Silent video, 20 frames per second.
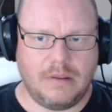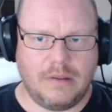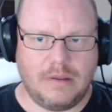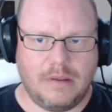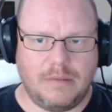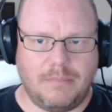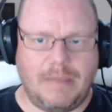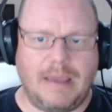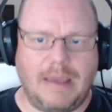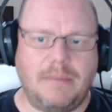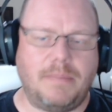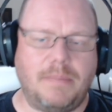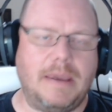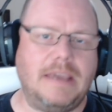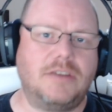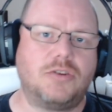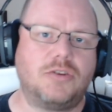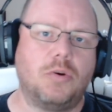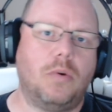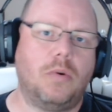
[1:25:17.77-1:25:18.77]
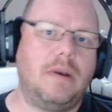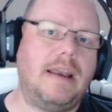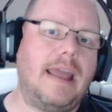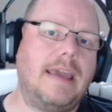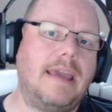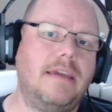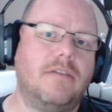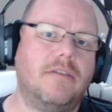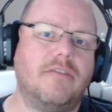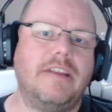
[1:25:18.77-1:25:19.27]
maybe sort of
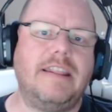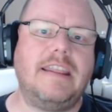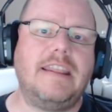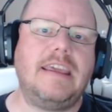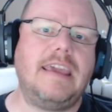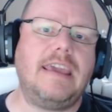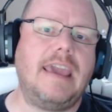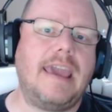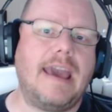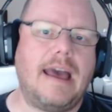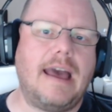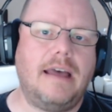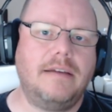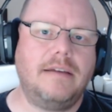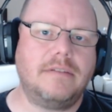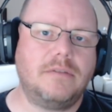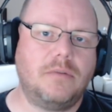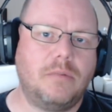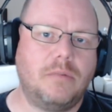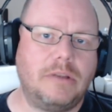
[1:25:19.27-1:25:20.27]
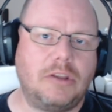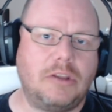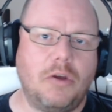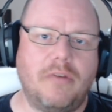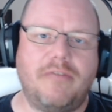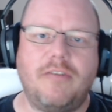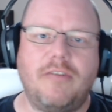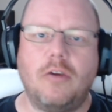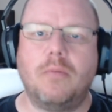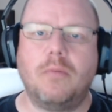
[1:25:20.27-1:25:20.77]
later in the year. We'll do a
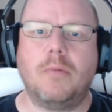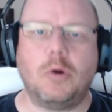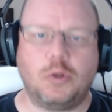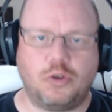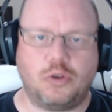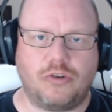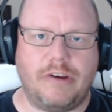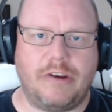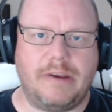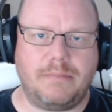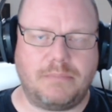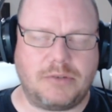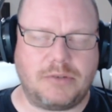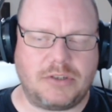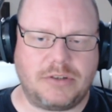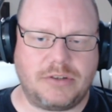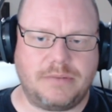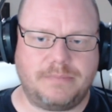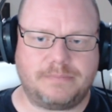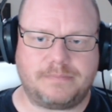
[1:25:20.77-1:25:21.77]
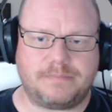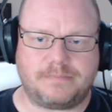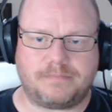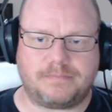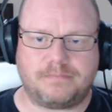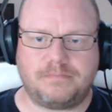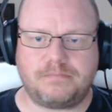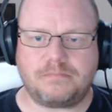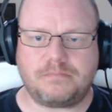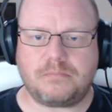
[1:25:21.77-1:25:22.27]
few more trips,
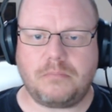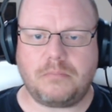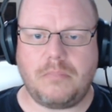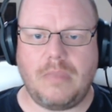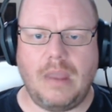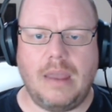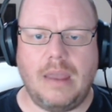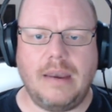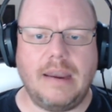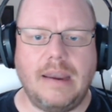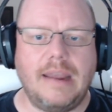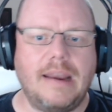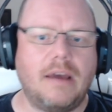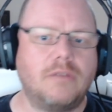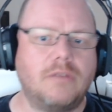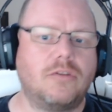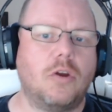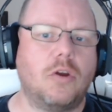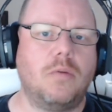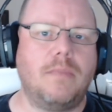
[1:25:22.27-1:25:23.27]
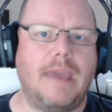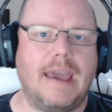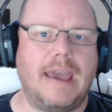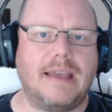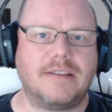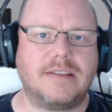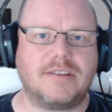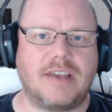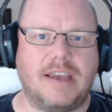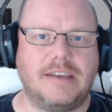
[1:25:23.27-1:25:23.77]
and then I'll do my
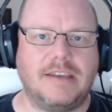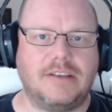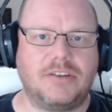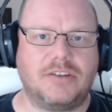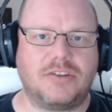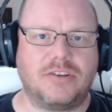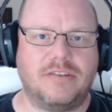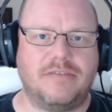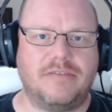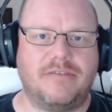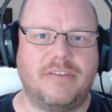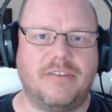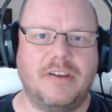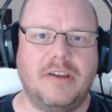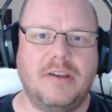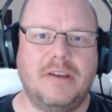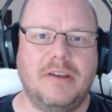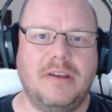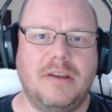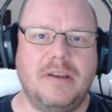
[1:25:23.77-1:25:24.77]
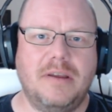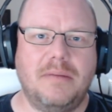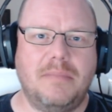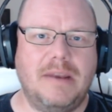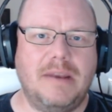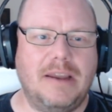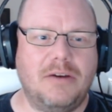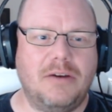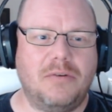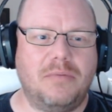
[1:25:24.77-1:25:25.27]
outtakes of my
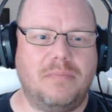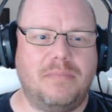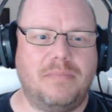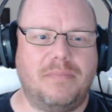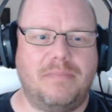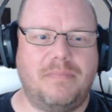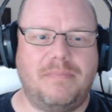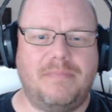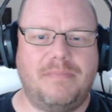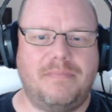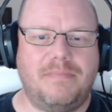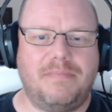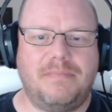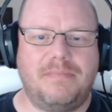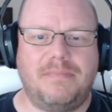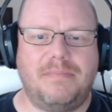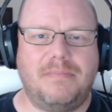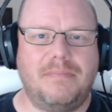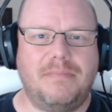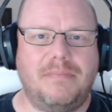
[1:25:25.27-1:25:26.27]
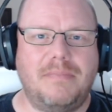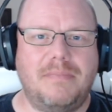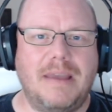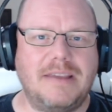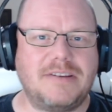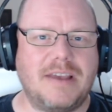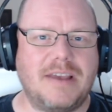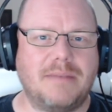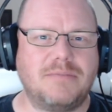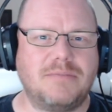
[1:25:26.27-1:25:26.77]
little
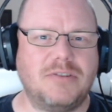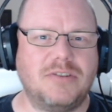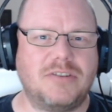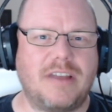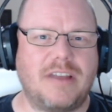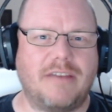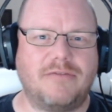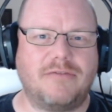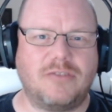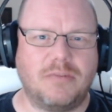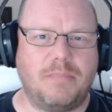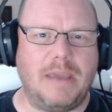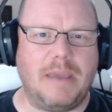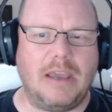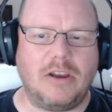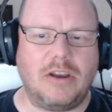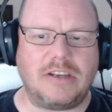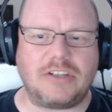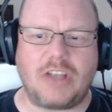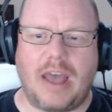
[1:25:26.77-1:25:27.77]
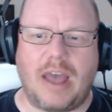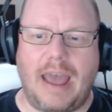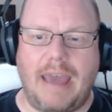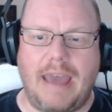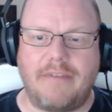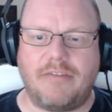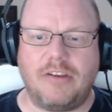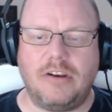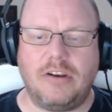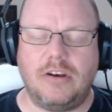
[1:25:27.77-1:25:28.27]
mess ups and stuff. To be honest, I
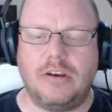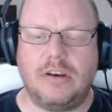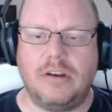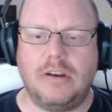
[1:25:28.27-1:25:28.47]
haven't